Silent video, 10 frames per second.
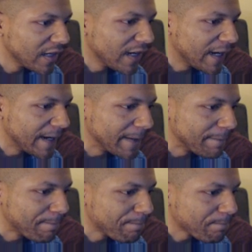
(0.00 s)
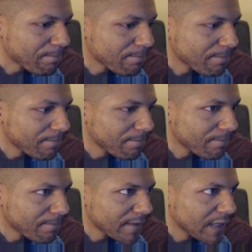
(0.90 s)
Um,
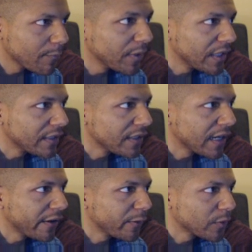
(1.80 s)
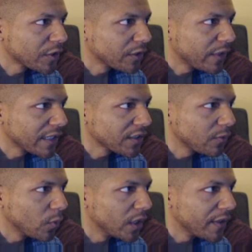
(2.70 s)
but now I will show actually
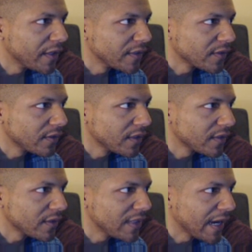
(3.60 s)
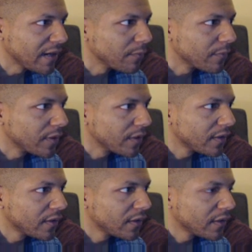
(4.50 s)
what this, this game
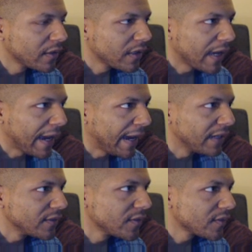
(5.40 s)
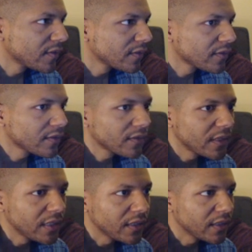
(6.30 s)
has
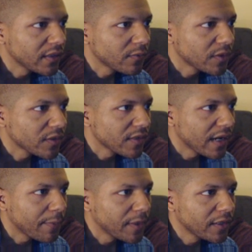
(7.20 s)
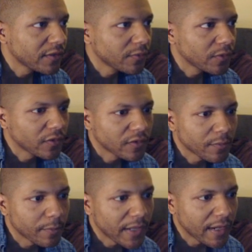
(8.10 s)
in it, which is not much. We'll go to the
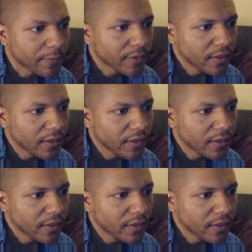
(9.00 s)
map.